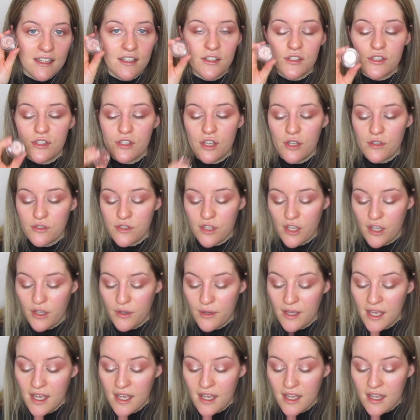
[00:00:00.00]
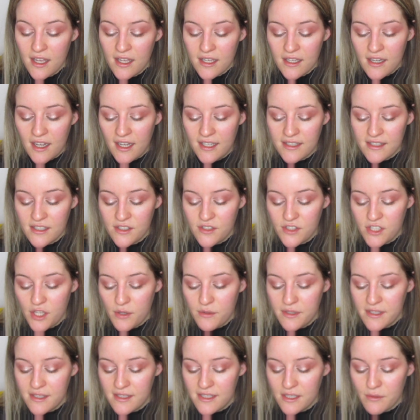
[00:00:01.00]
It's so nice and so
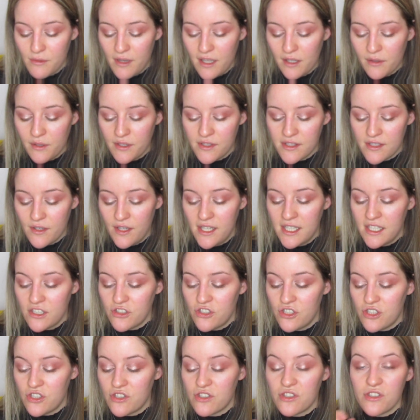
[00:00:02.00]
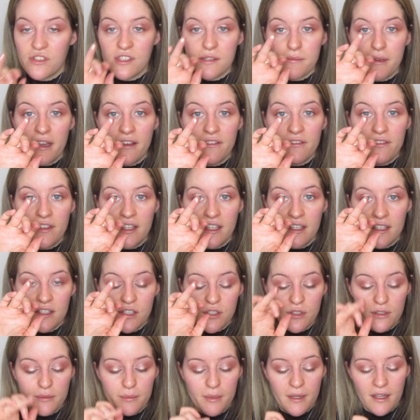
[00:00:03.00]
easy to work with, so I literally just use my finger
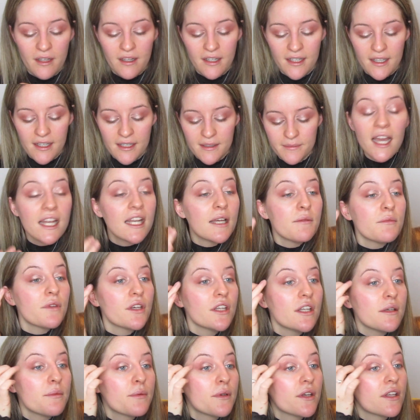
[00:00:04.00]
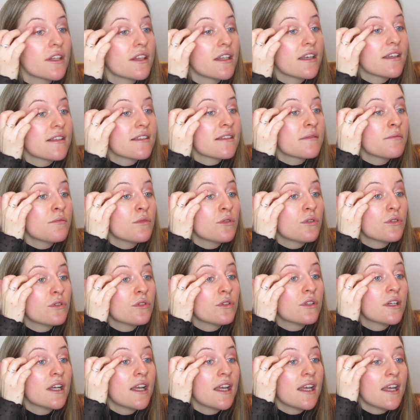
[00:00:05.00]
to apply it. And I'm going to put this
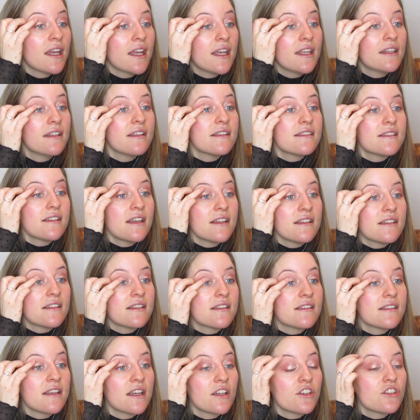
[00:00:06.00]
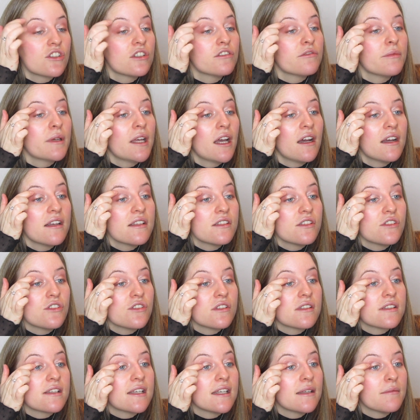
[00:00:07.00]
more in the centre section of my eye, so
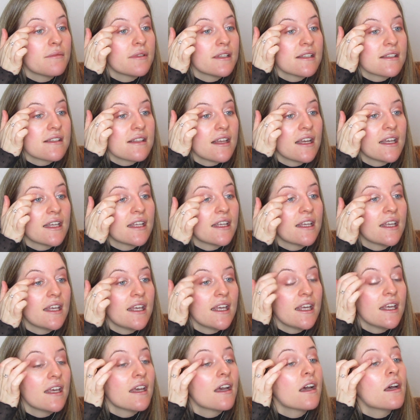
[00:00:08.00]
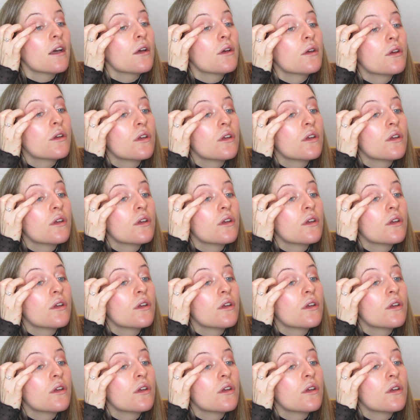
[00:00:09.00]
just keep this like here.